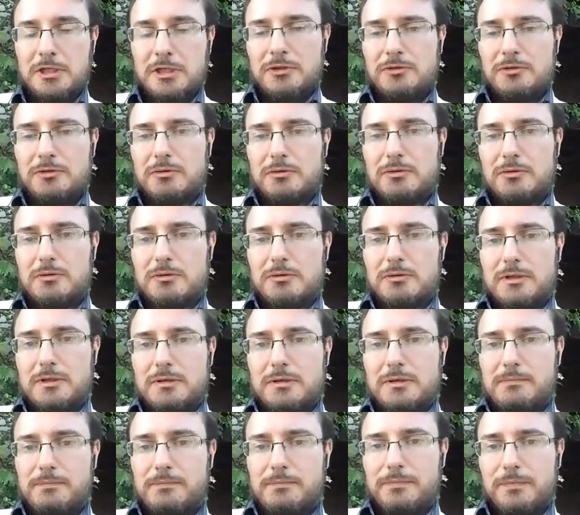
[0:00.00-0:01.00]
So,
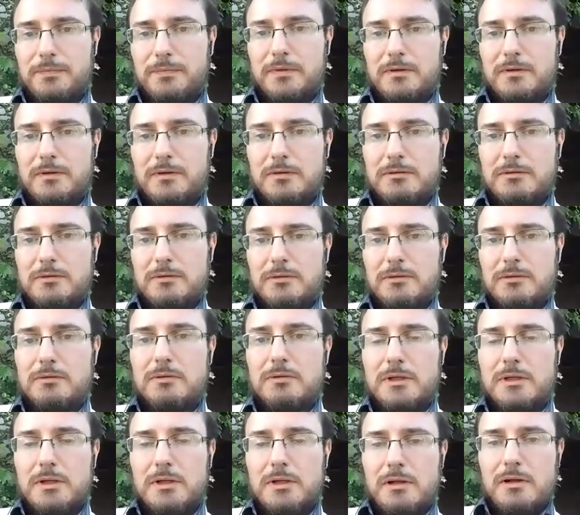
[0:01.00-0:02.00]
um, a new
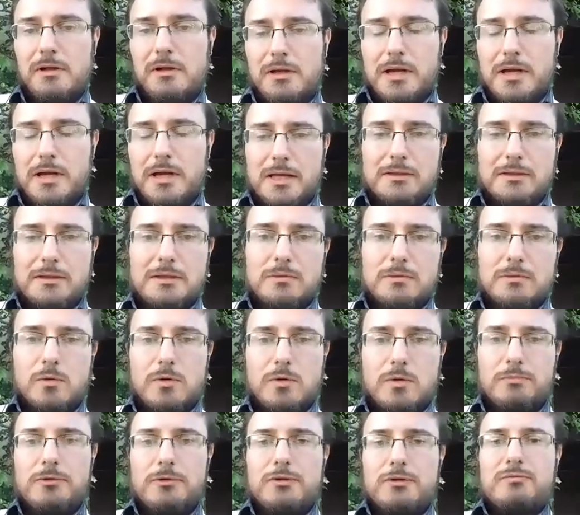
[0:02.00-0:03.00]
anti
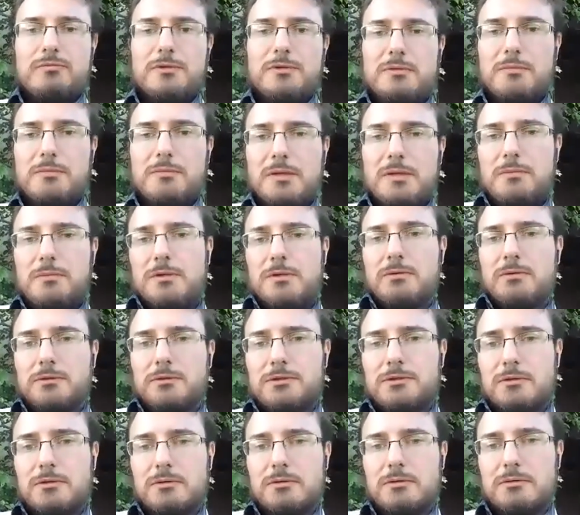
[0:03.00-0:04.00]
war movement, maybe
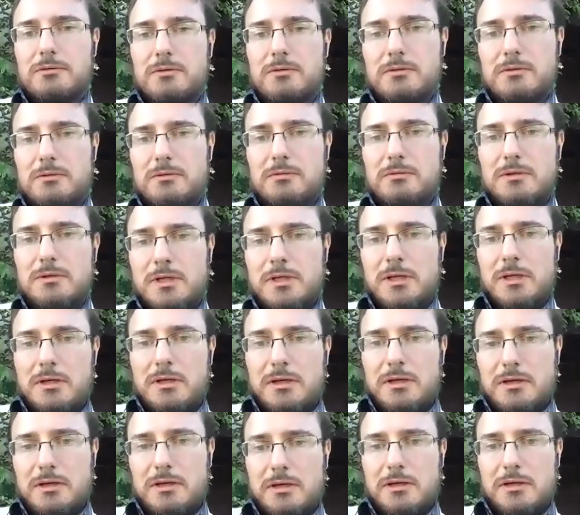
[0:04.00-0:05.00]
also to
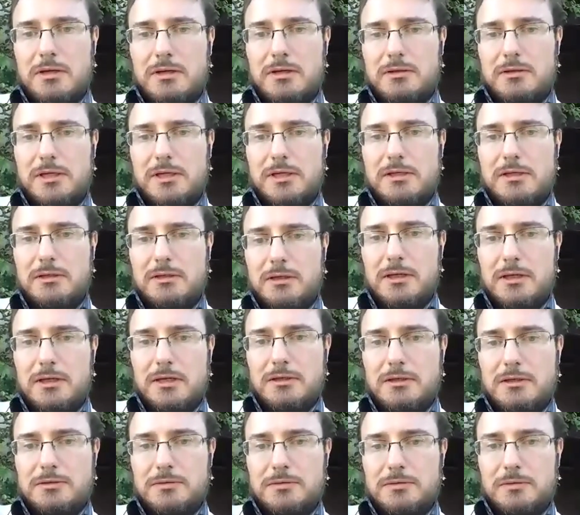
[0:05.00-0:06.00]
uh, get
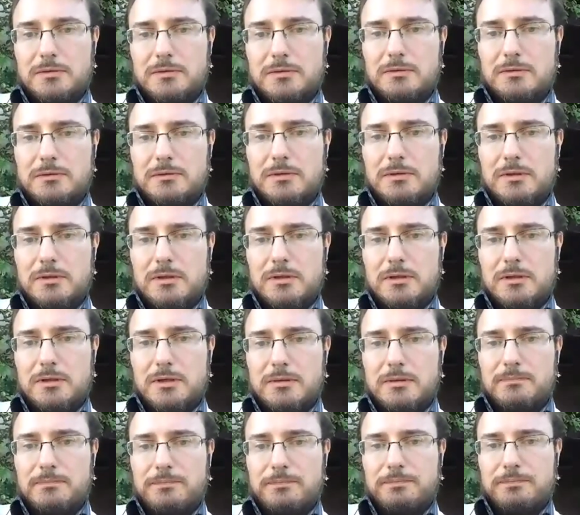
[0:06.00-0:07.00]
engaged with the
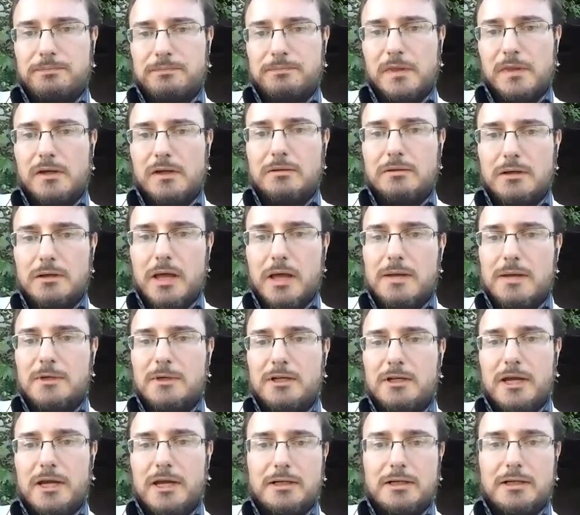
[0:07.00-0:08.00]
um,
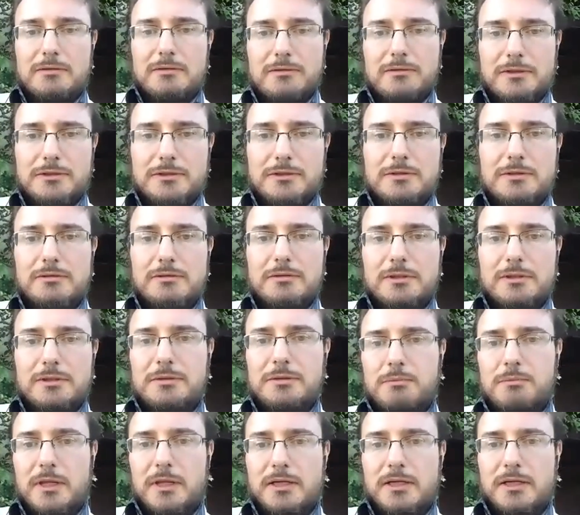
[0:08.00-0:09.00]
climate activists to
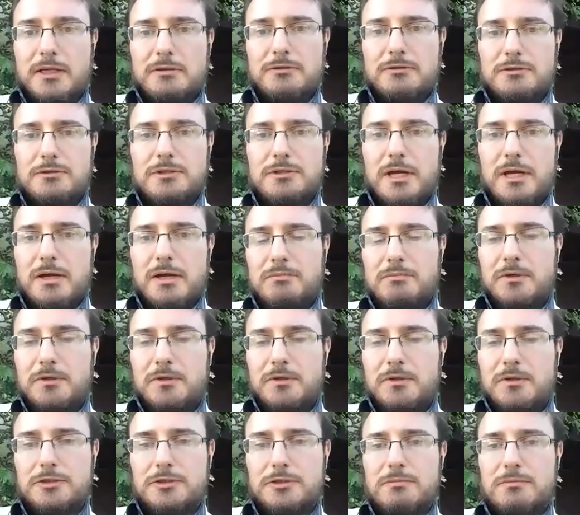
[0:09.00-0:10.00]
explain just how
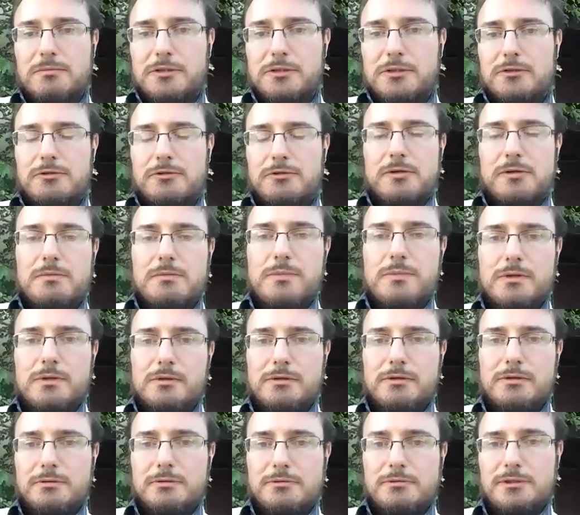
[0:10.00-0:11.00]
much the military
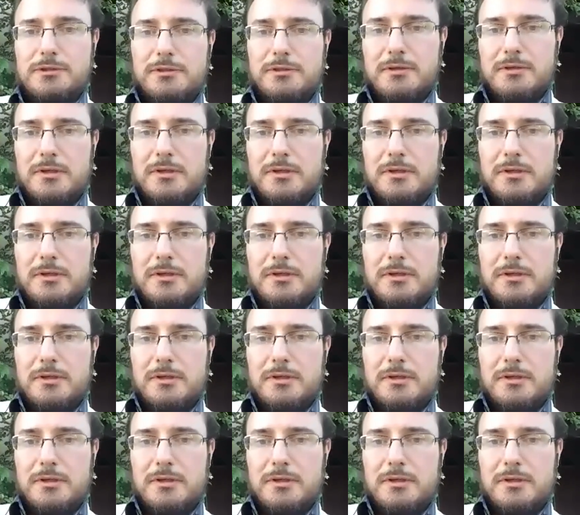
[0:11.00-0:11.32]
pollutes